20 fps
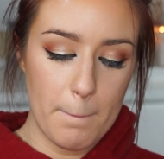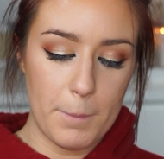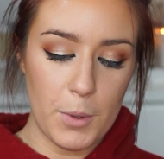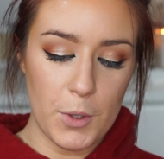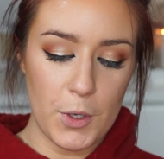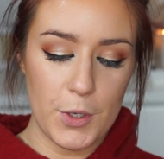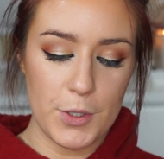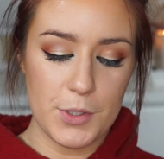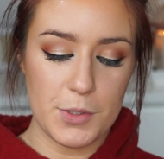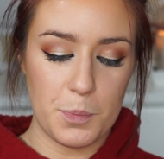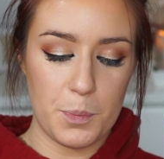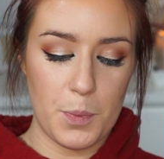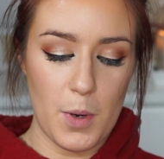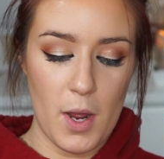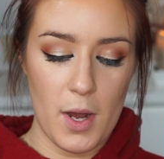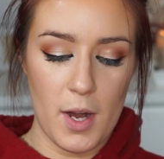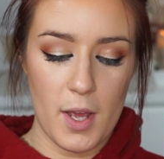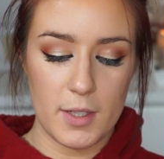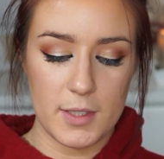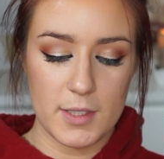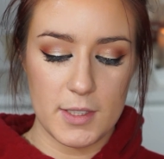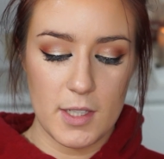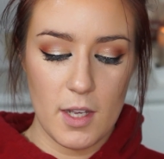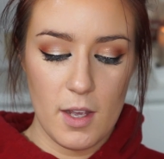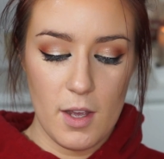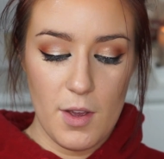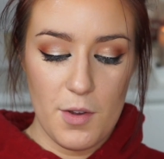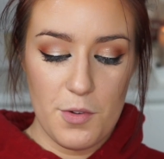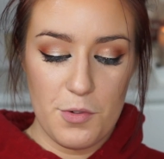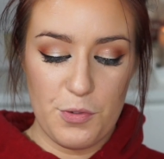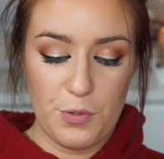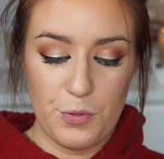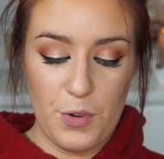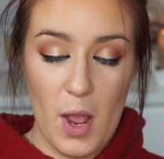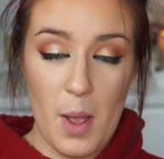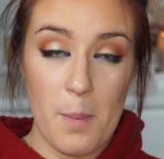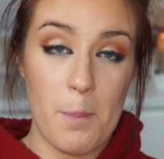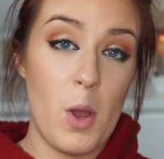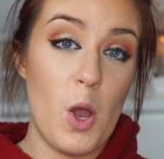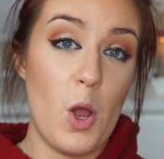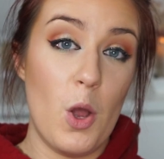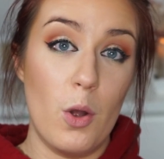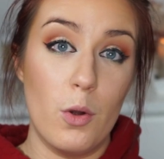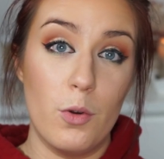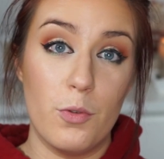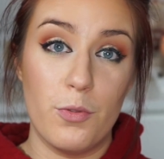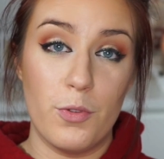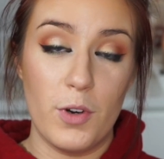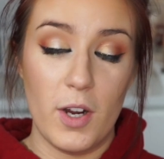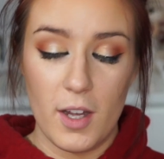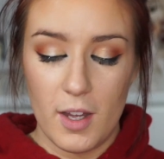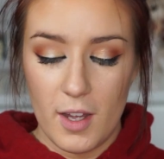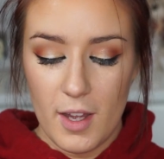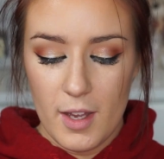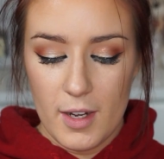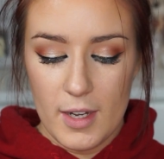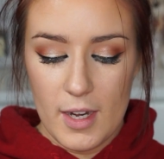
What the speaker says: bought products from Ofra.